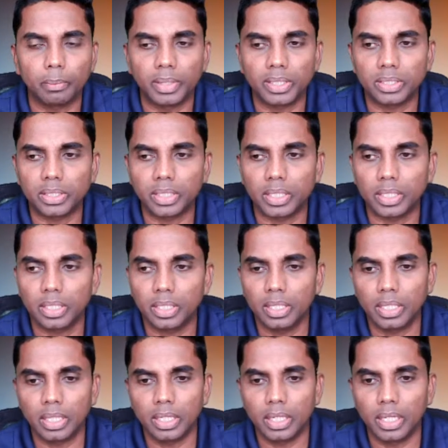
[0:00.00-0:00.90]
Men's Day
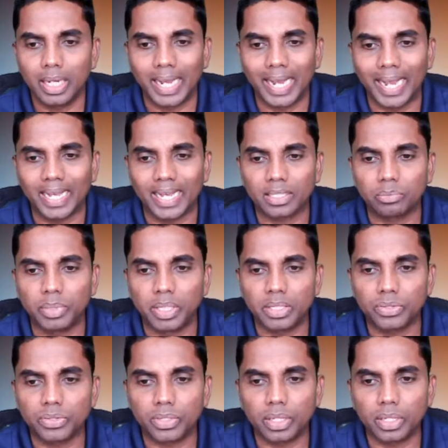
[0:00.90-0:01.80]
has
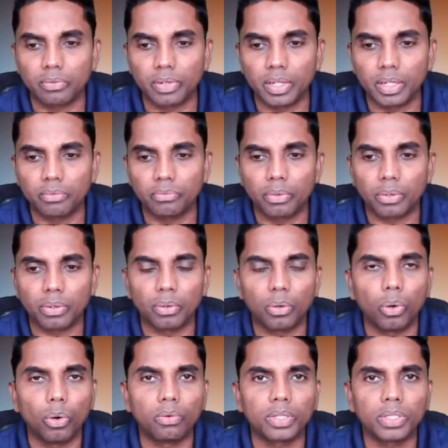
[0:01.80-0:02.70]
been serving for
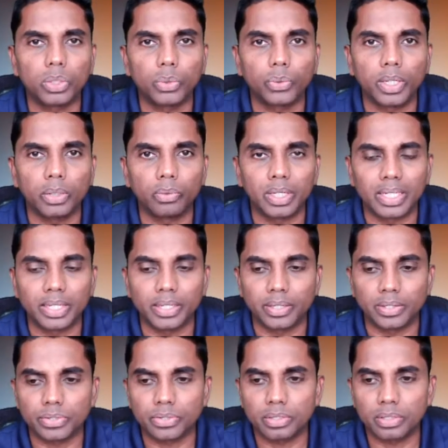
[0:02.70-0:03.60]
over 21
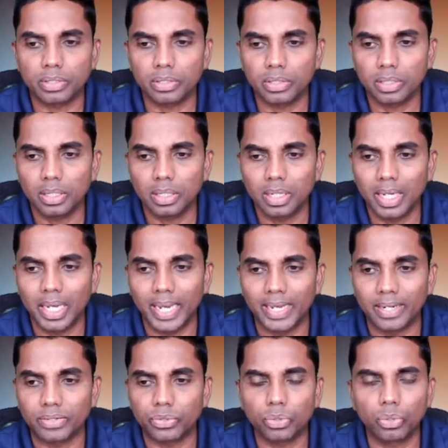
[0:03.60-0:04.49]
years.
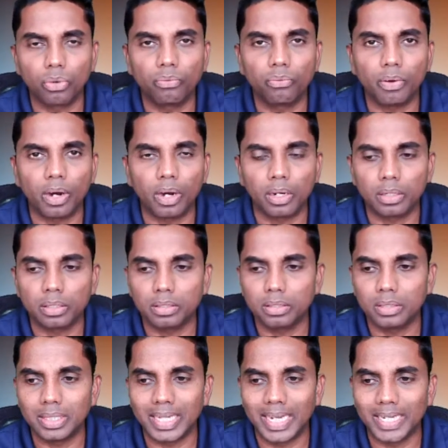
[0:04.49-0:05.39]
And so far,
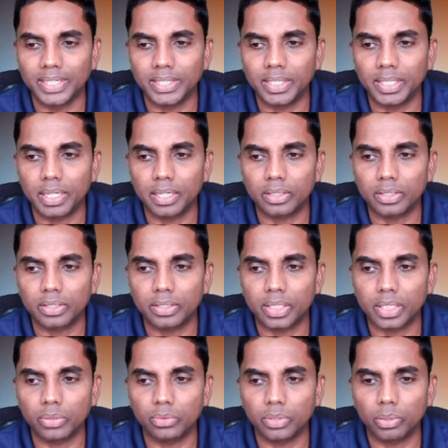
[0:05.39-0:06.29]
90 countries
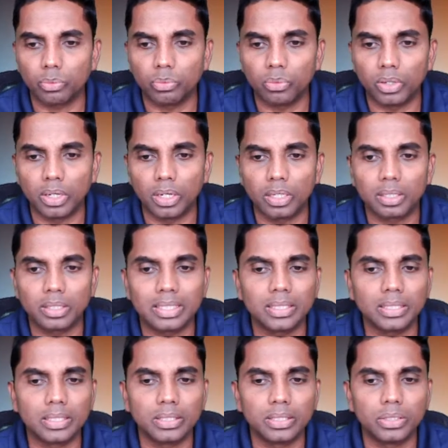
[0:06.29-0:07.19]
around the world
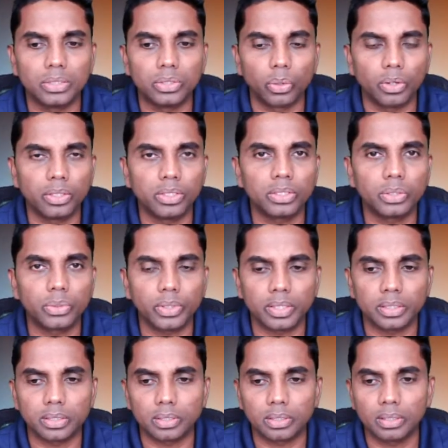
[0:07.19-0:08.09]
joined
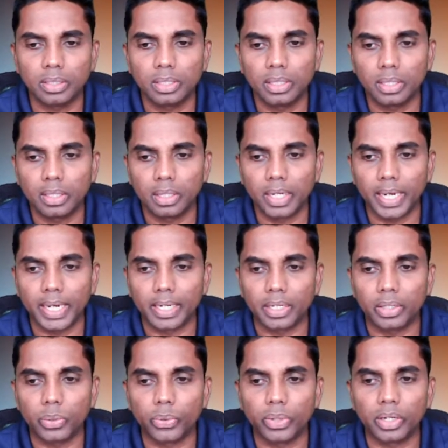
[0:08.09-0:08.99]
together
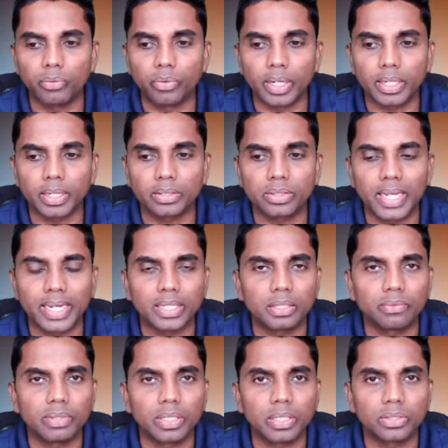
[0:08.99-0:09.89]
and doing various
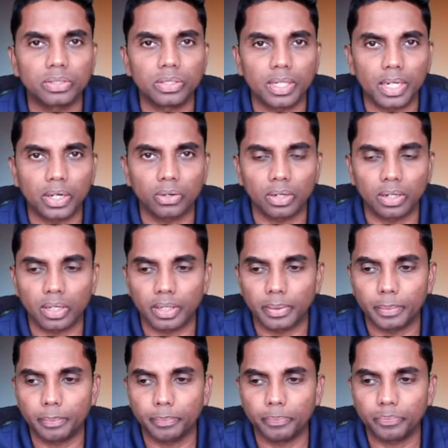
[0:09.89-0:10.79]
activities regularly.